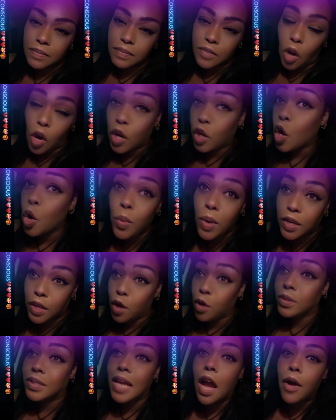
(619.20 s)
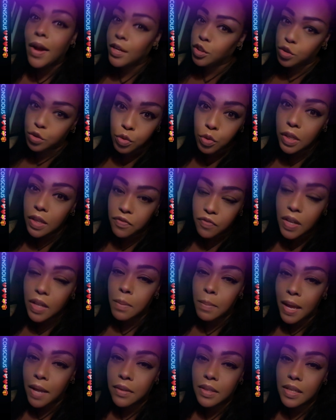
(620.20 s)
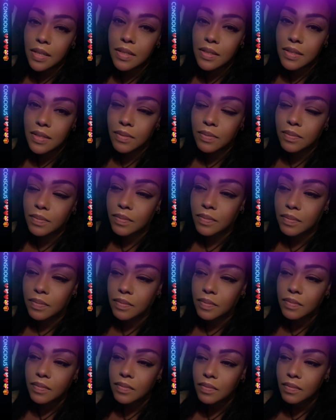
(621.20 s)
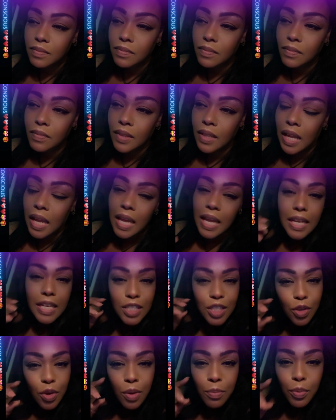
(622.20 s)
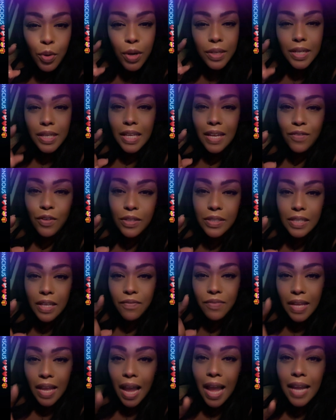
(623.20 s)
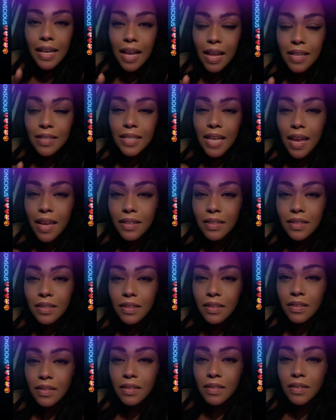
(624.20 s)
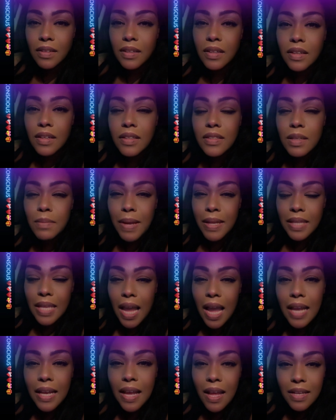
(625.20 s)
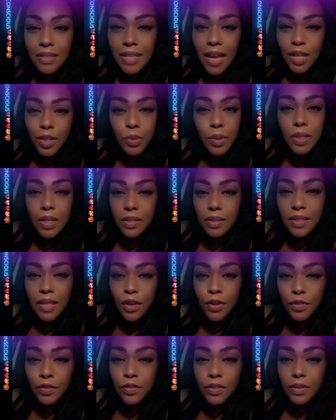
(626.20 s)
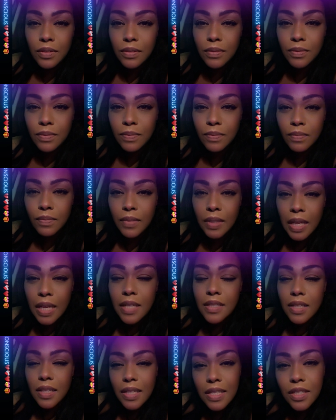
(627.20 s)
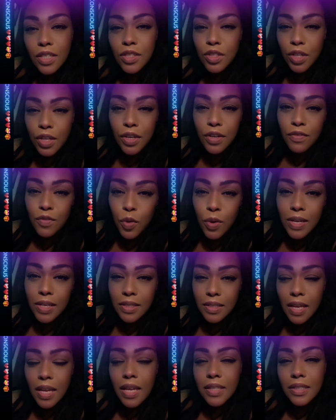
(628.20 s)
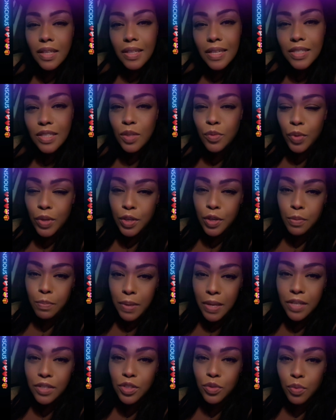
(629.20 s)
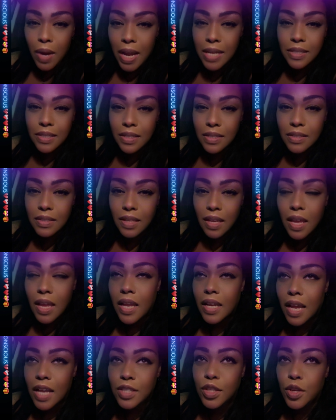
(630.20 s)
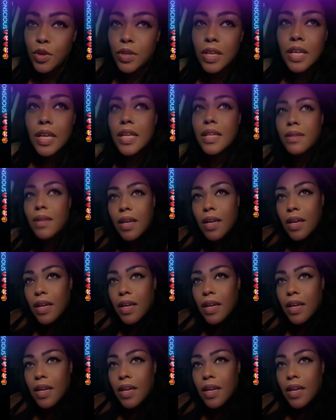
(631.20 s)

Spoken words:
or no one knows how I truly feel about this. It's so important to give yourself the eye contact, to make the eye contact with yourself, to listen to your voice, to listen when your pitch rises. Not so you can get